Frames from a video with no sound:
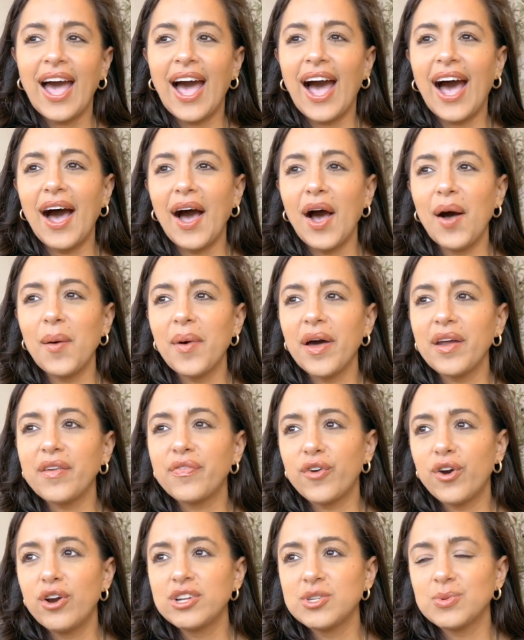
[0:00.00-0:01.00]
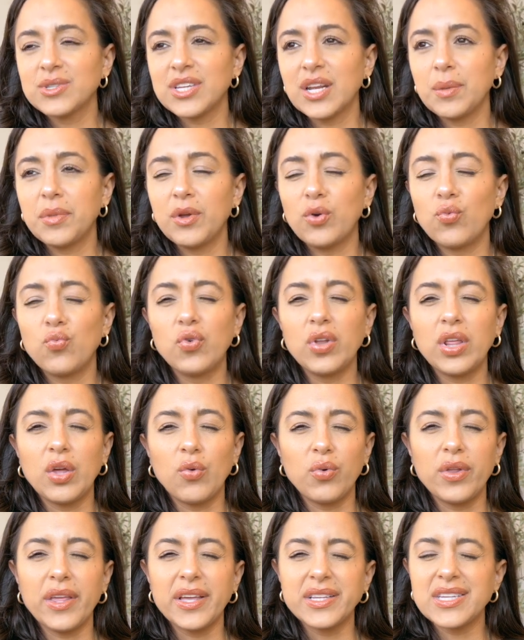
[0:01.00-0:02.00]
Um, at first it was gonna be a really,
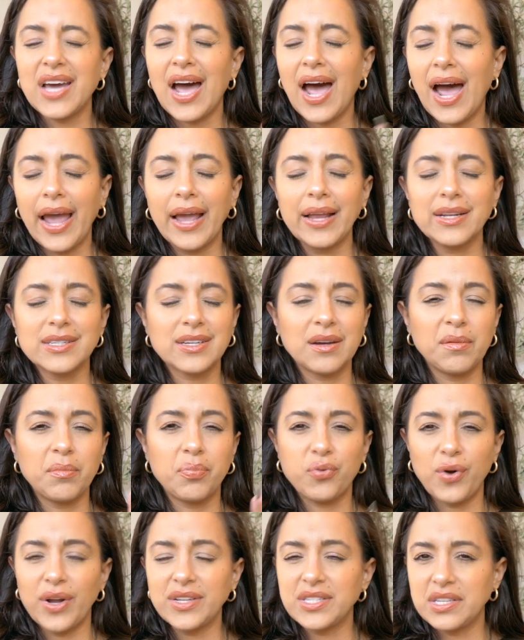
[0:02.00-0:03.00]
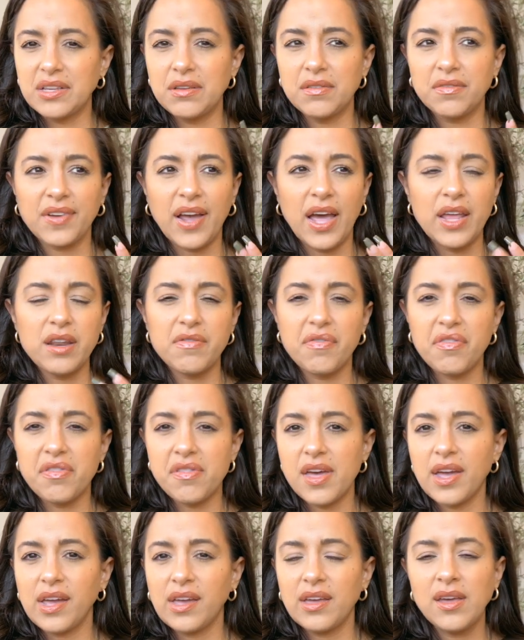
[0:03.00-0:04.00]
really tight, compressive, kind of
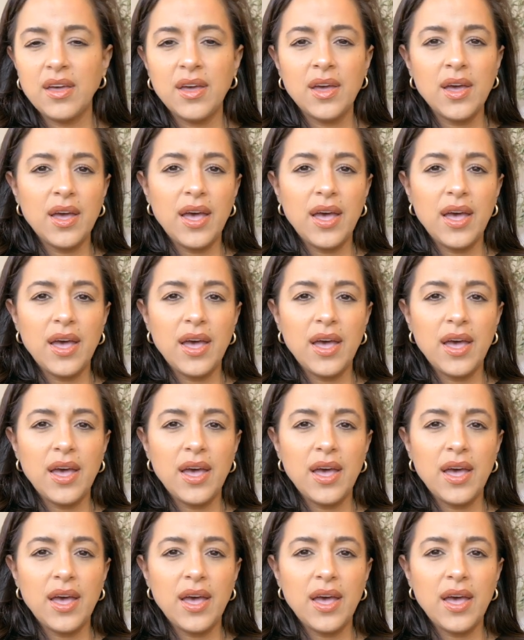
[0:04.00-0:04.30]
thick